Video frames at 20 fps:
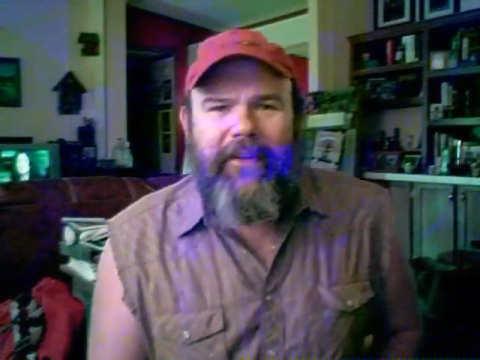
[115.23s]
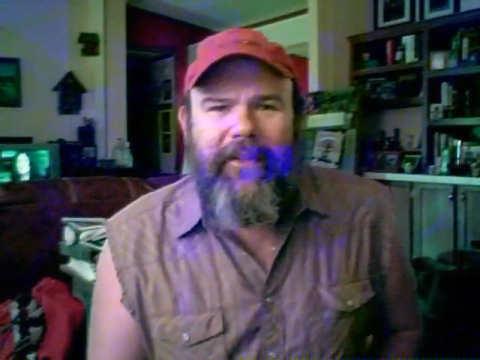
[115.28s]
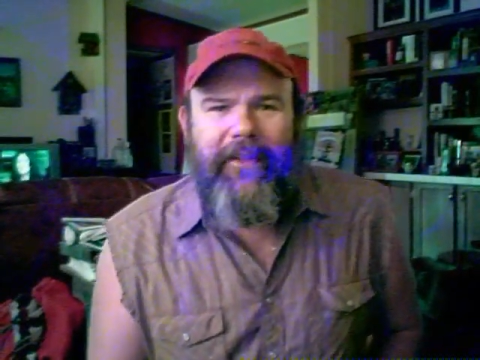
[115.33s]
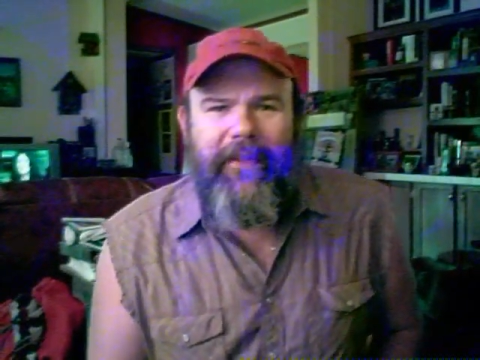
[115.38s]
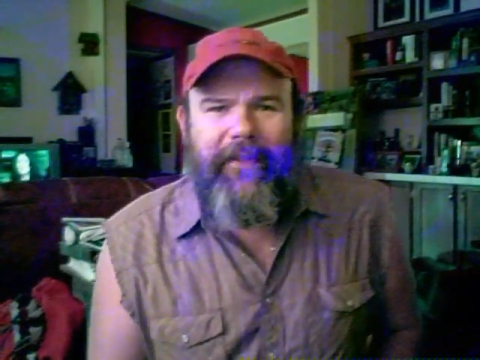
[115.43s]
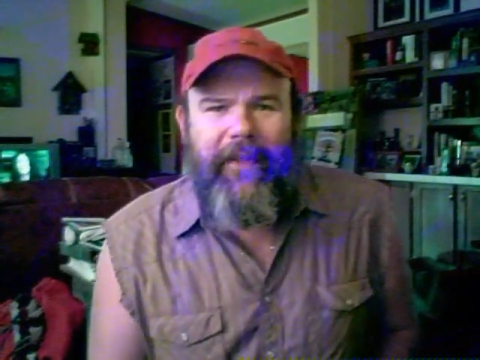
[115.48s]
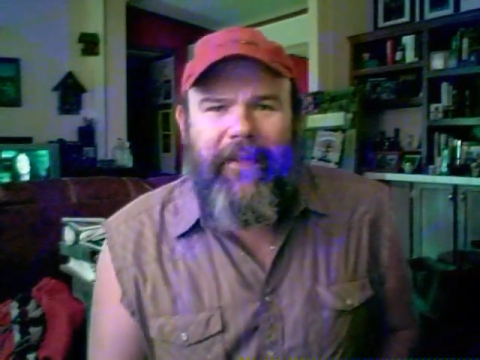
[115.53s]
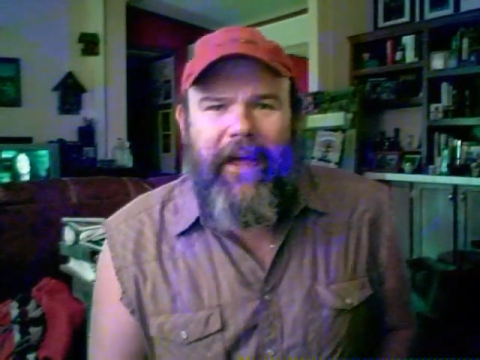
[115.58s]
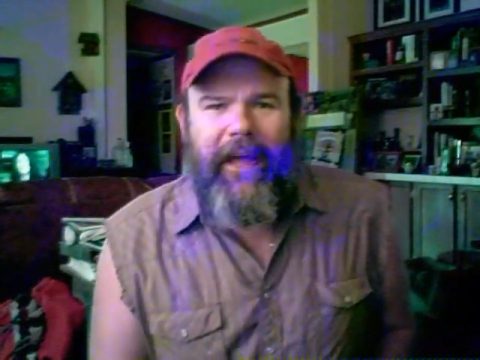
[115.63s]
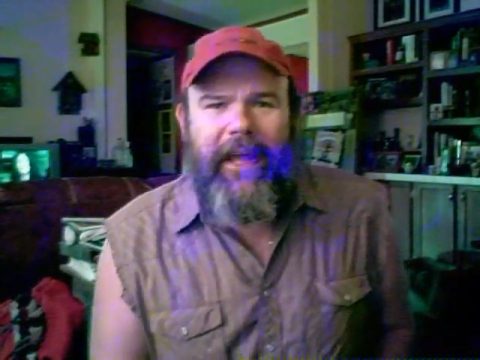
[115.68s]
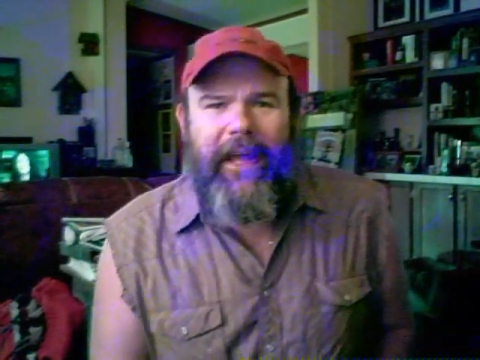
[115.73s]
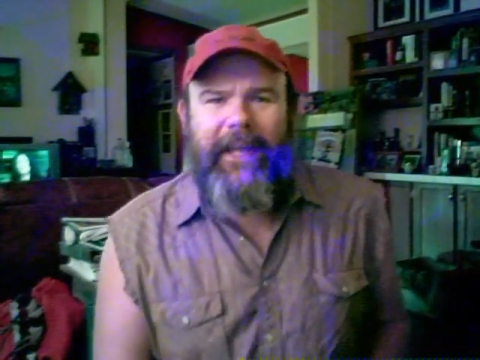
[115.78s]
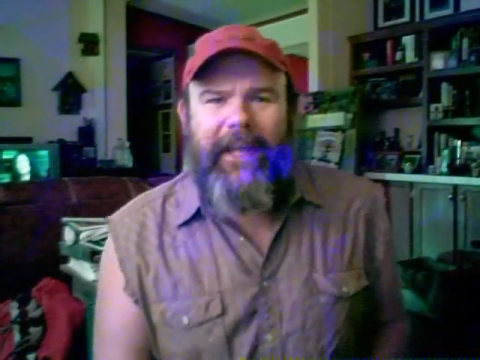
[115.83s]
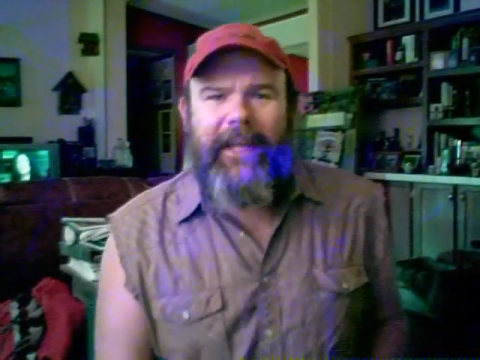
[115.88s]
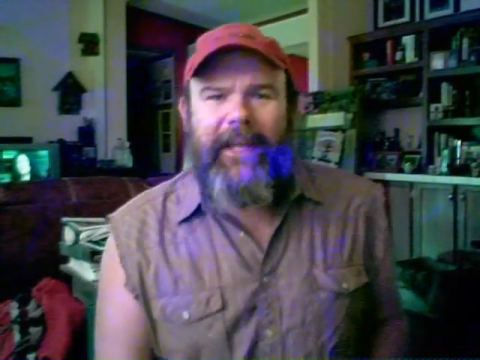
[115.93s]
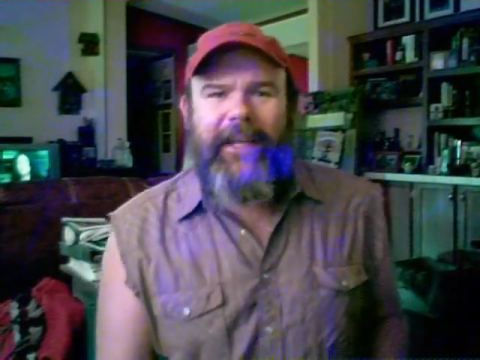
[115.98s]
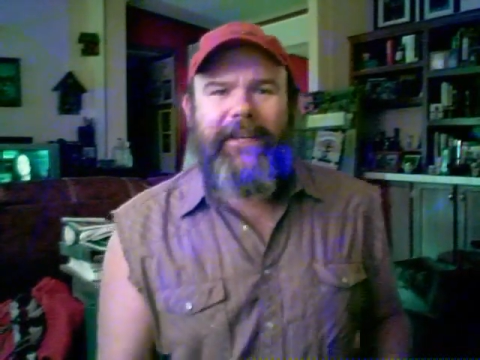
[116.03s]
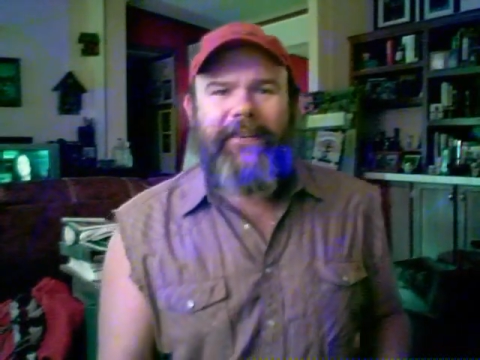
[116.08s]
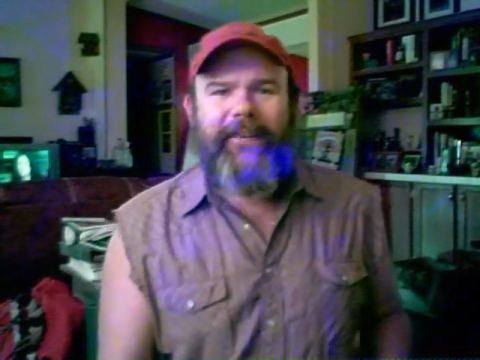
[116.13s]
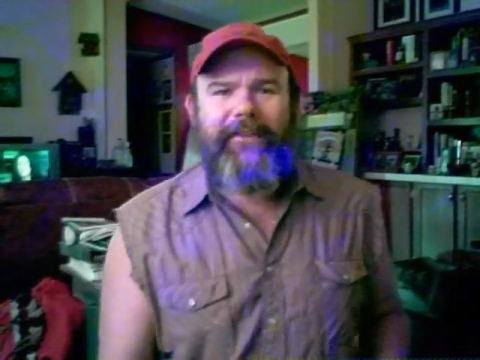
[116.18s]
of the thing
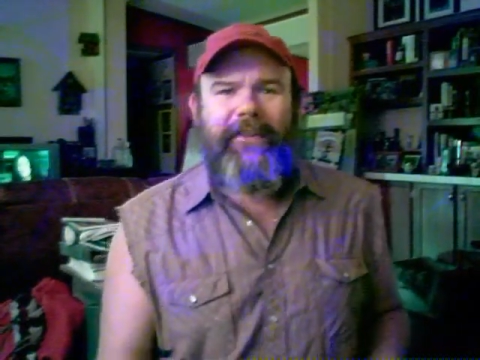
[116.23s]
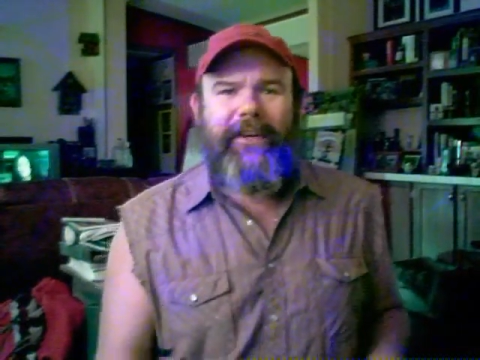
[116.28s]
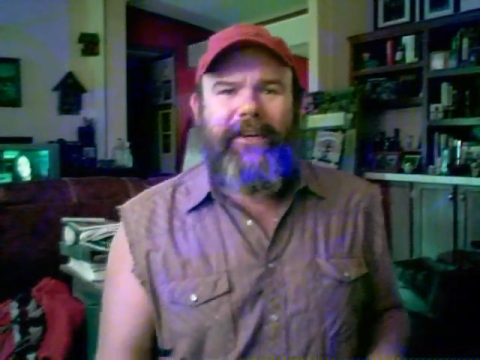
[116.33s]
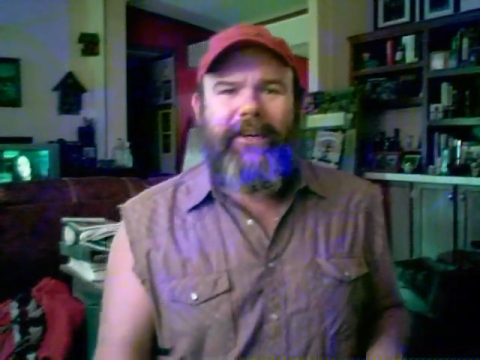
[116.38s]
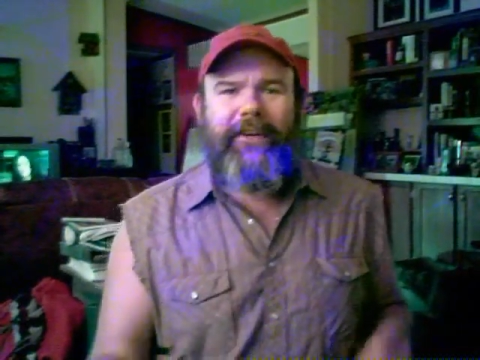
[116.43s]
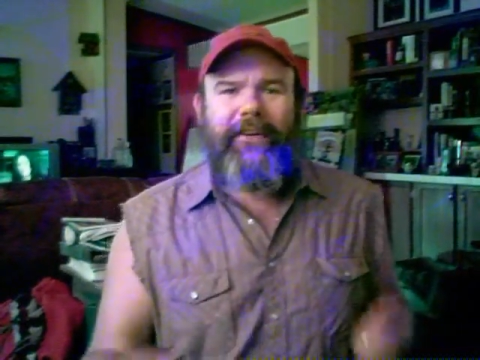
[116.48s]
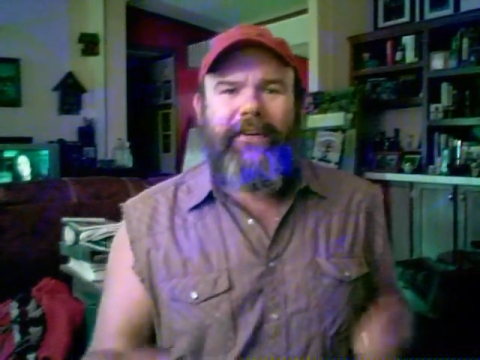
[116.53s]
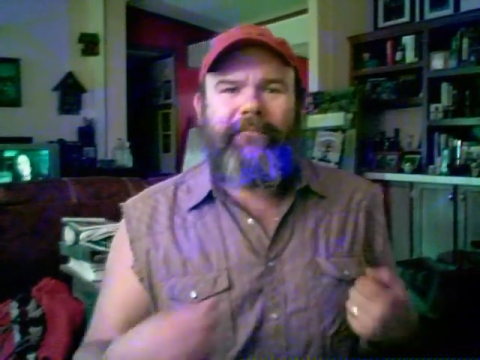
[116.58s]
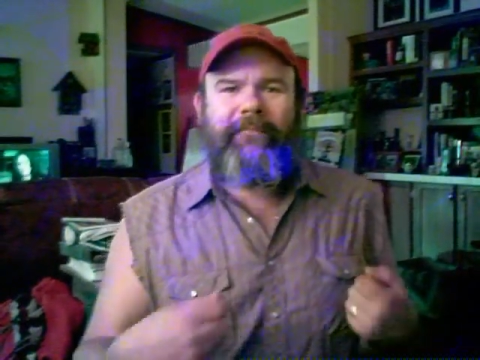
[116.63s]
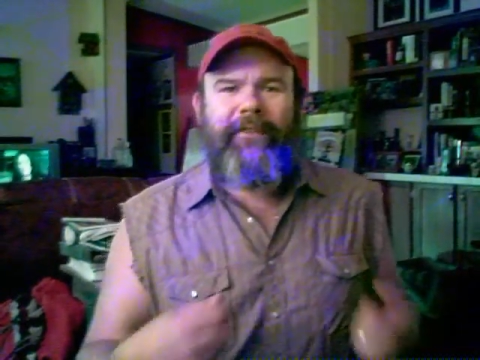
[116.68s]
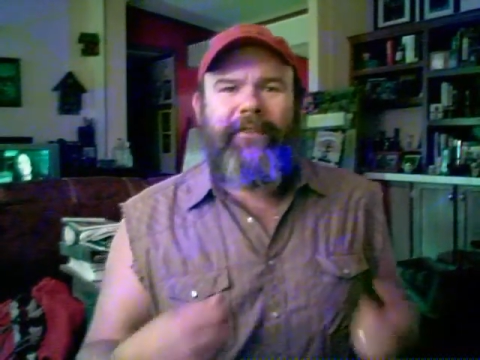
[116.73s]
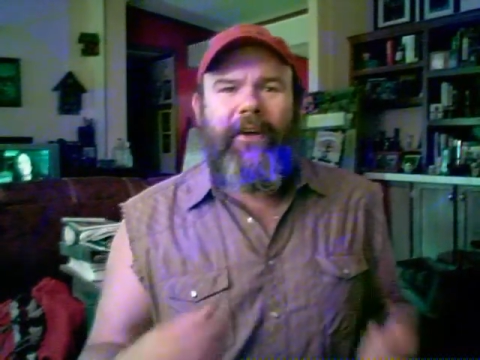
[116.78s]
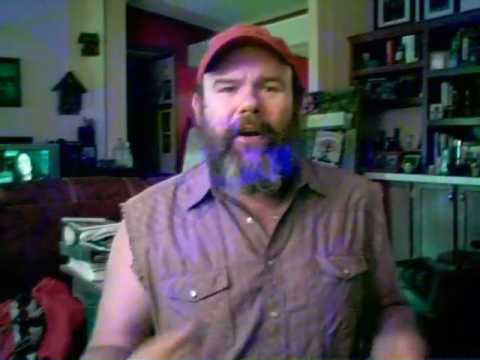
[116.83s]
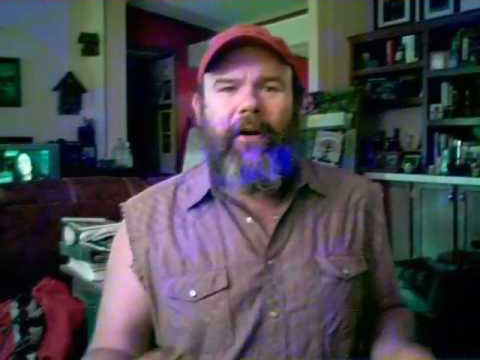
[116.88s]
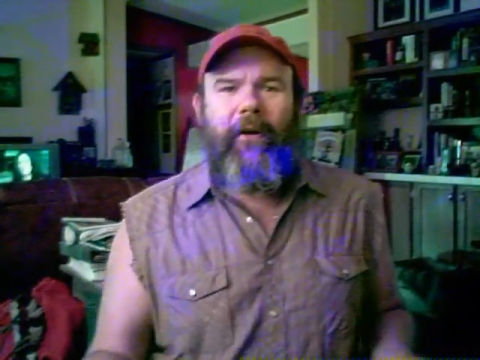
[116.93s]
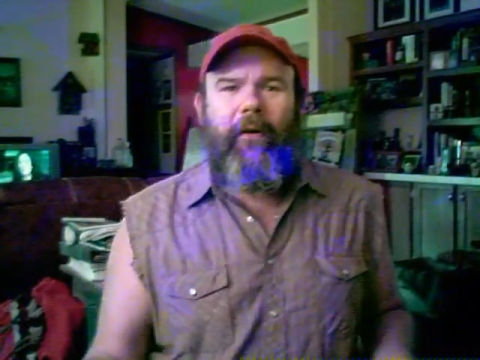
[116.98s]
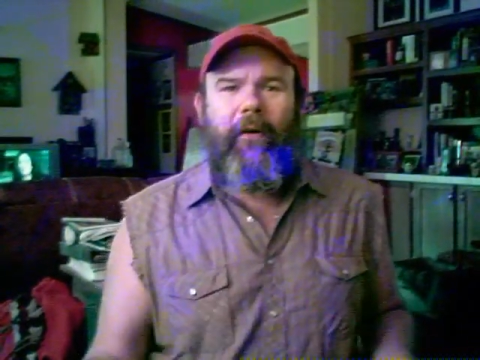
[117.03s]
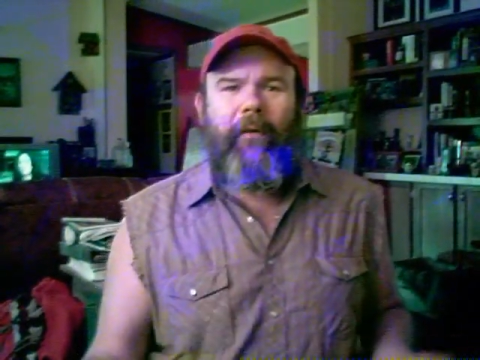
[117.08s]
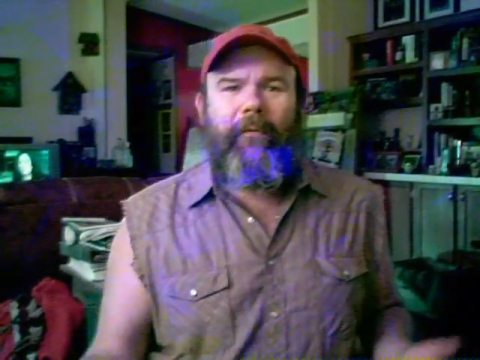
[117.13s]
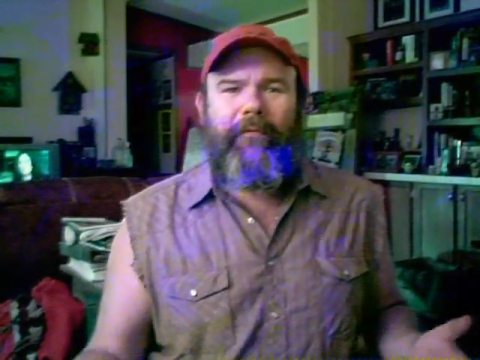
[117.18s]
is that comes
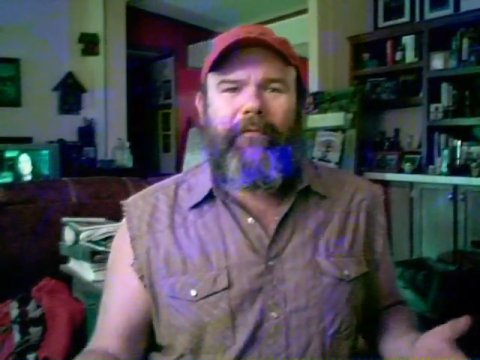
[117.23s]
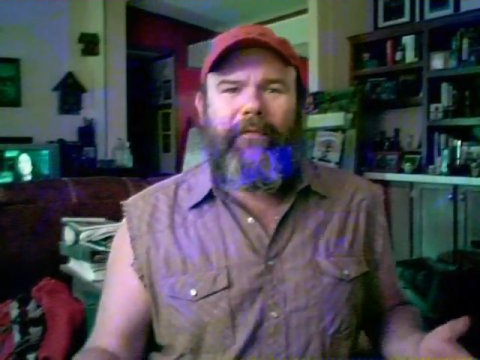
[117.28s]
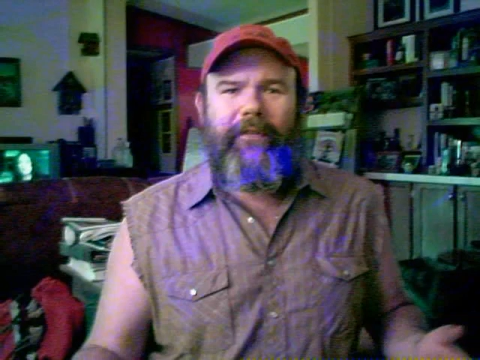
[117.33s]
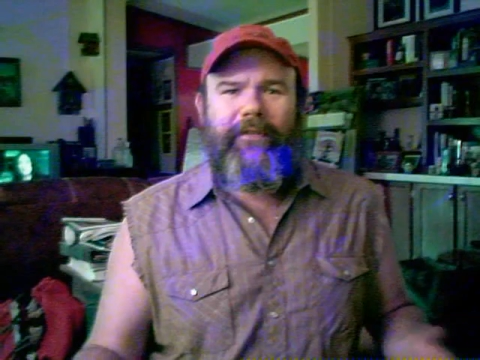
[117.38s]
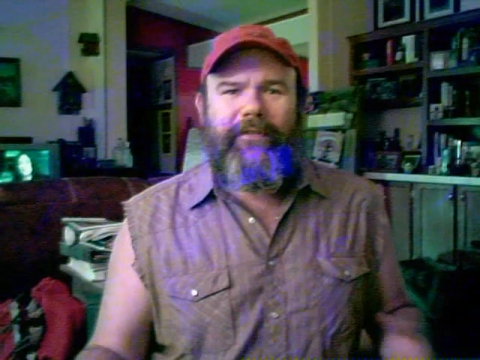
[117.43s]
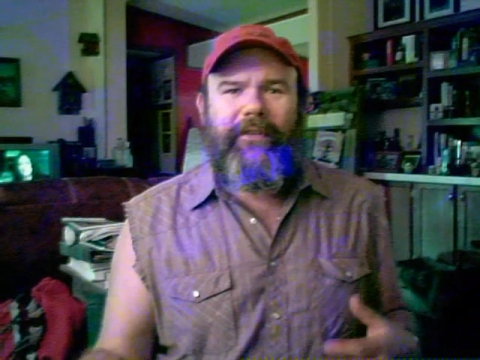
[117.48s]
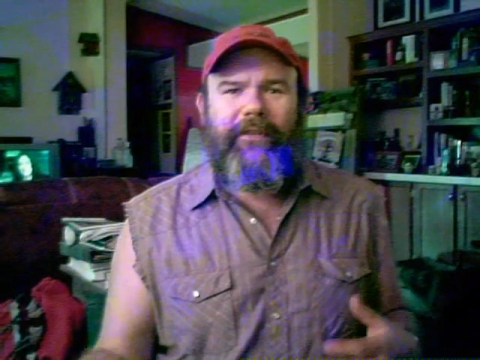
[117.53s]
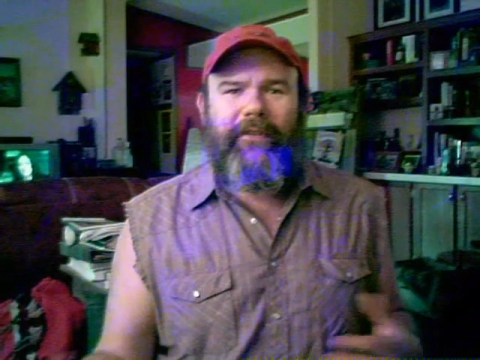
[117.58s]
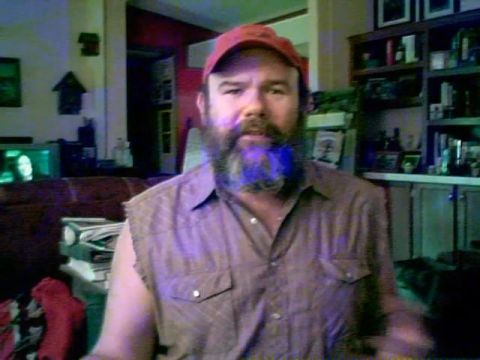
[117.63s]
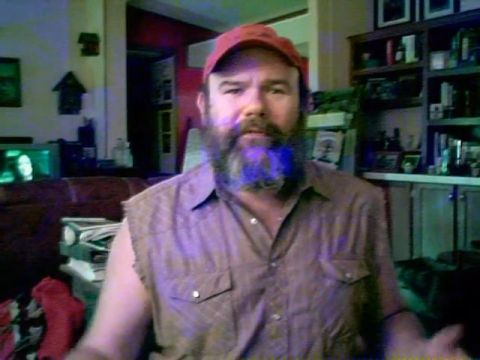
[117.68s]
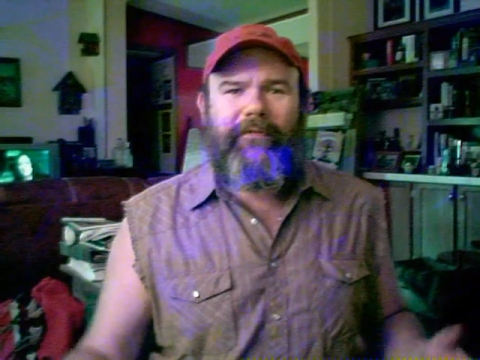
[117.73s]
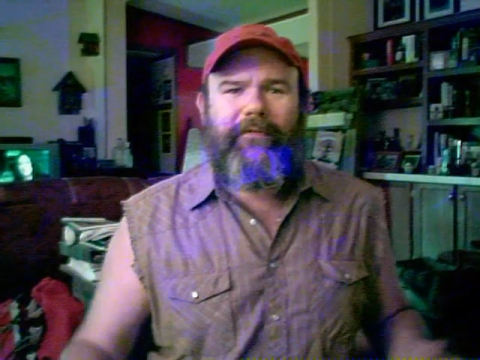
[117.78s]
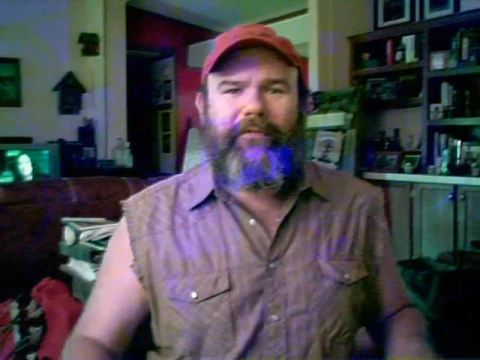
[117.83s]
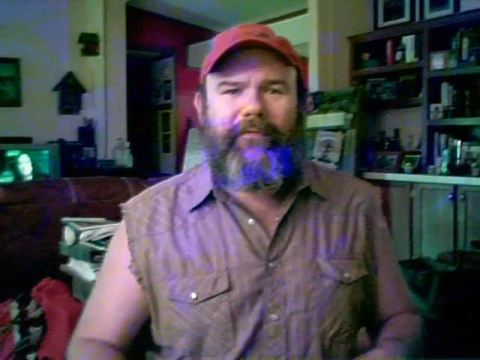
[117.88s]
off, this little